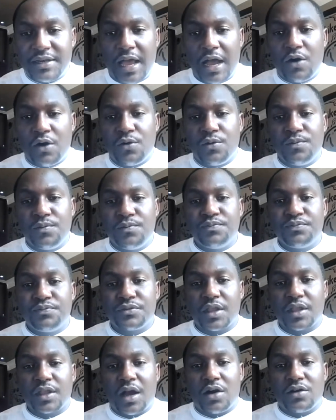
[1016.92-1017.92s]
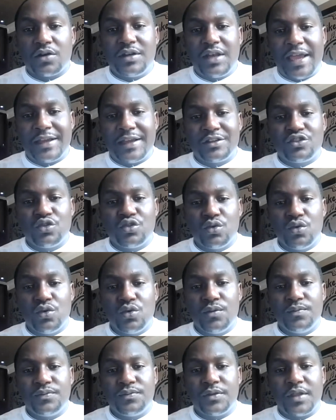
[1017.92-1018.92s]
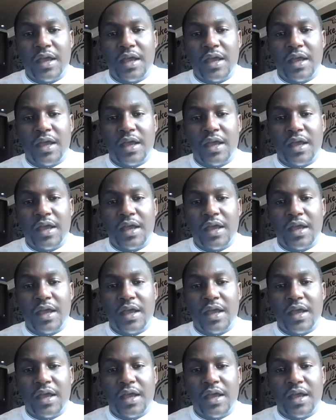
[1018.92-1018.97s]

Now, I'd like to